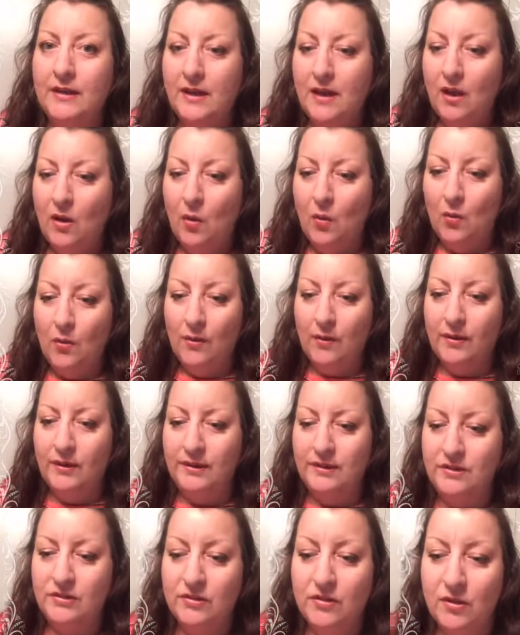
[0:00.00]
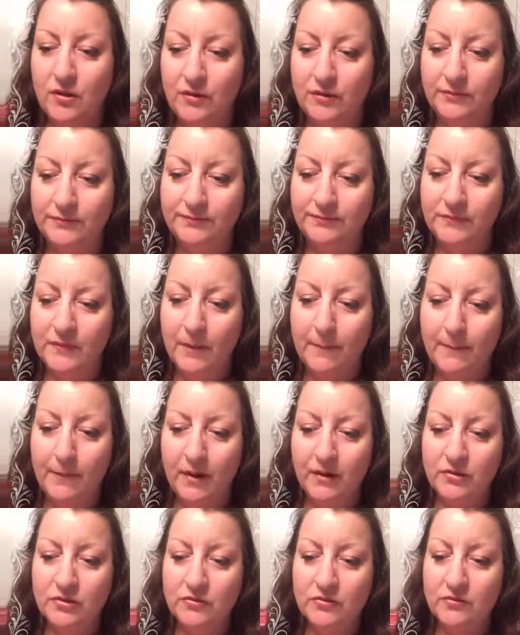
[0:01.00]
or it's called
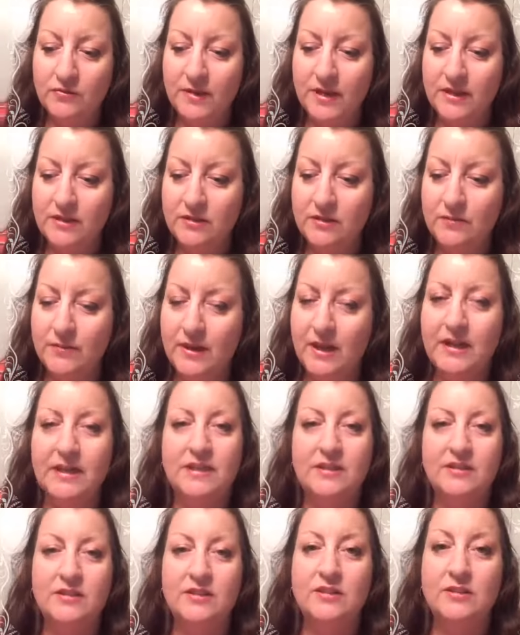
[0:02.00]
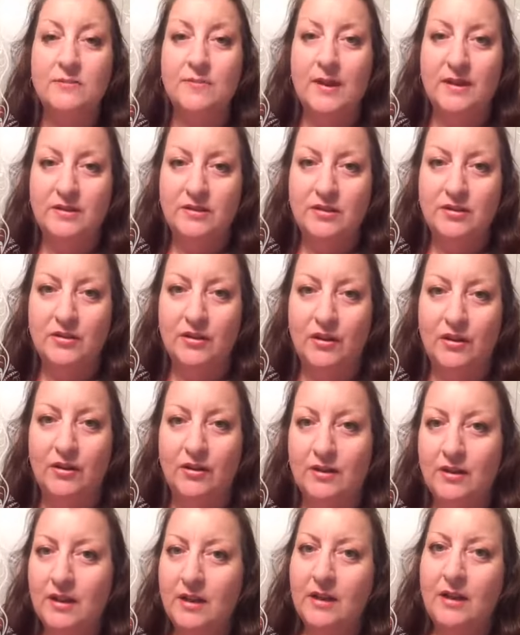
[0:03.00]
Modular Mate Spaghetti Dispenser.
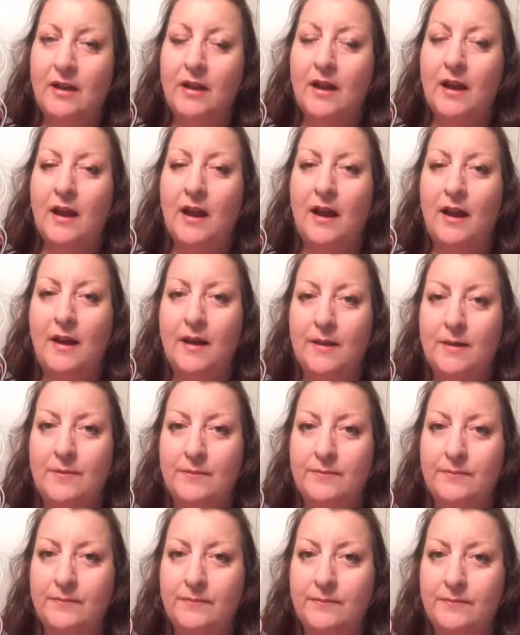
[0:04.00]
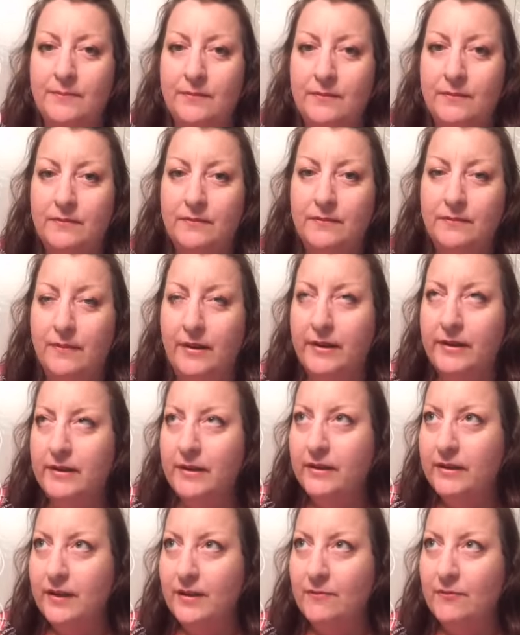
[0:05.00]
My
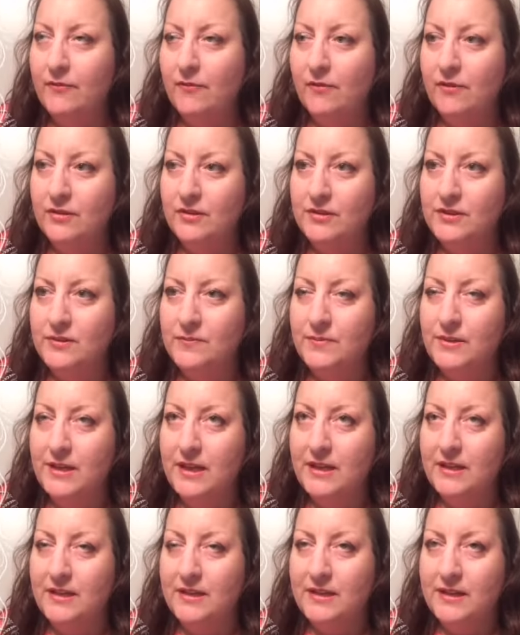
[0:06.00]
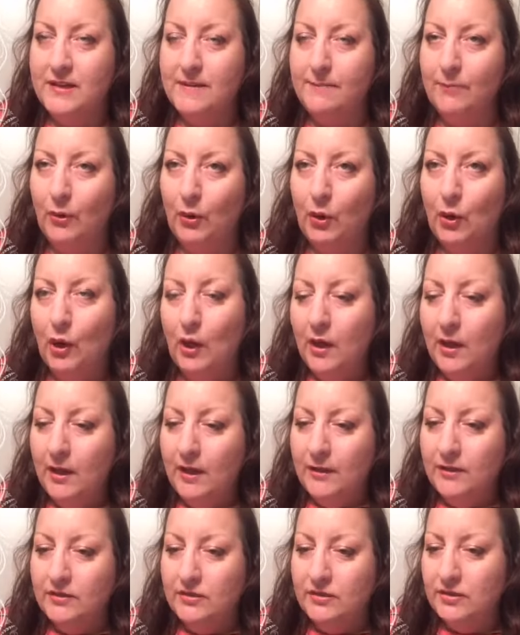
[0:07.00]
nickname for it is Spaghetti Keeper.
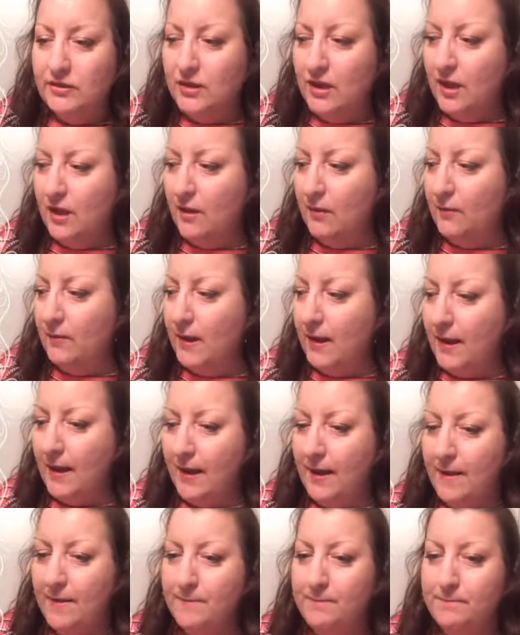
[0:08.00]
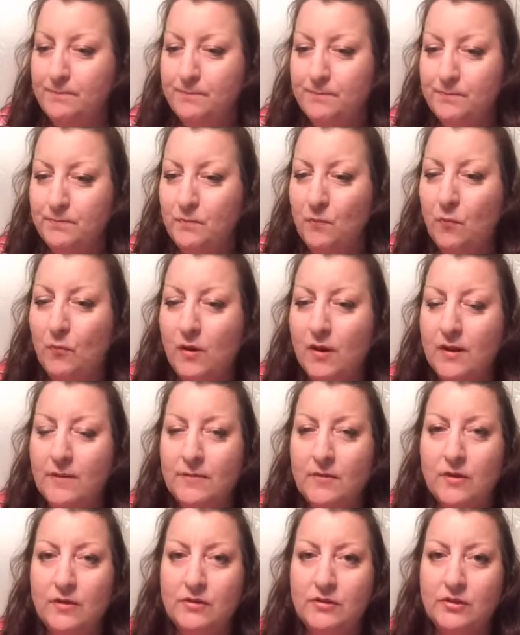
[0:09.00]
So what I'm
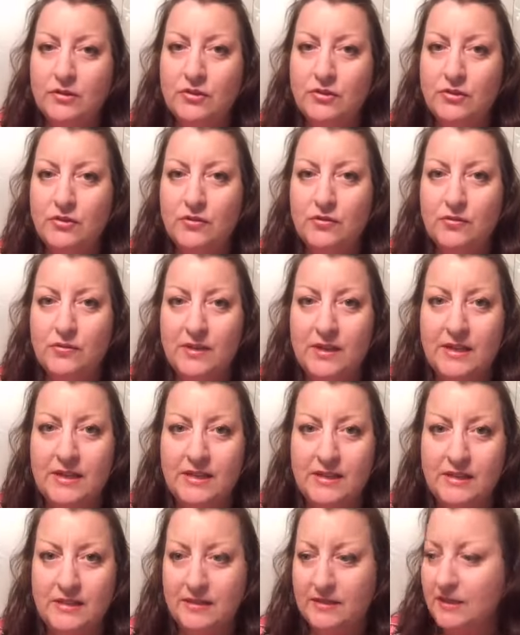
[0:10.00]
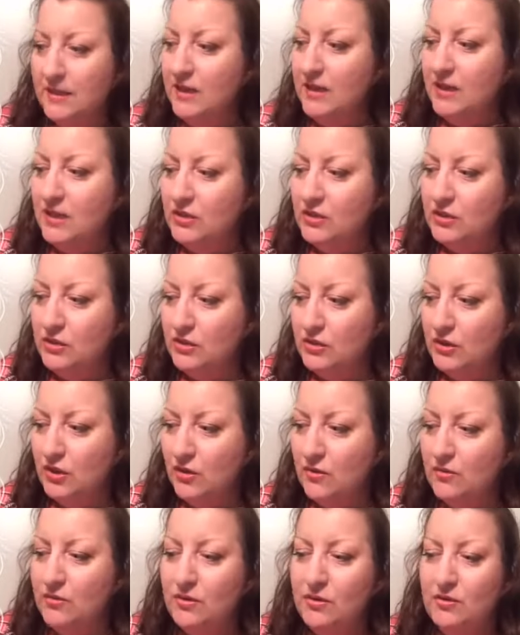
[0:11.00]
going to do is
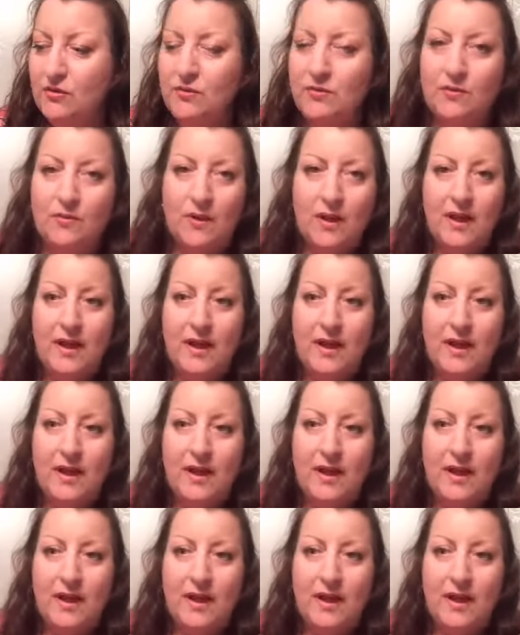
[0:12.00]
show you